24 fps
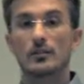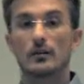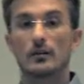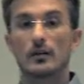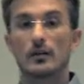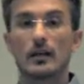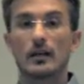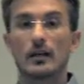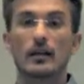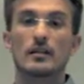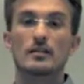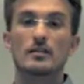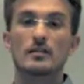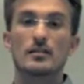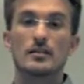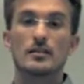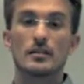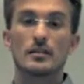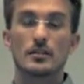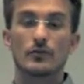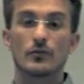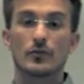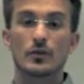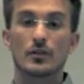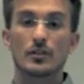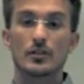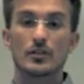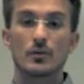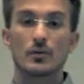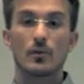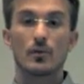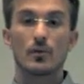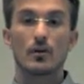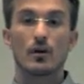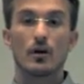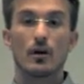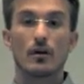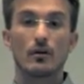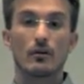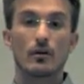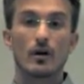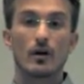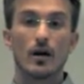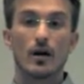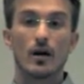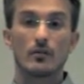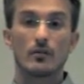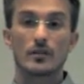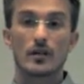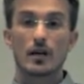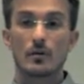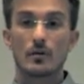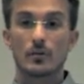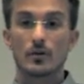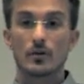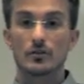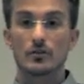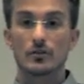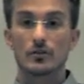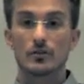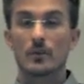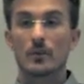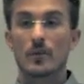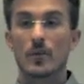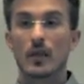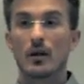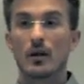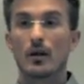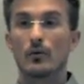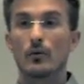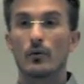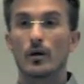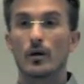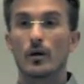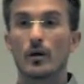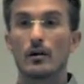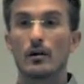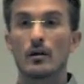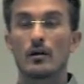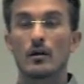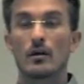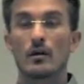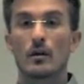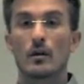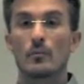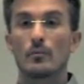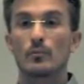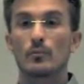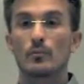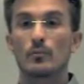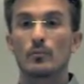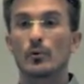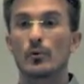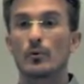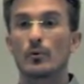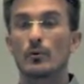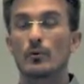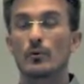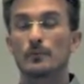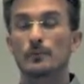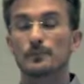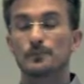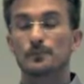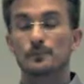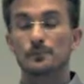like a disease, for example, called Alzheimer's, where people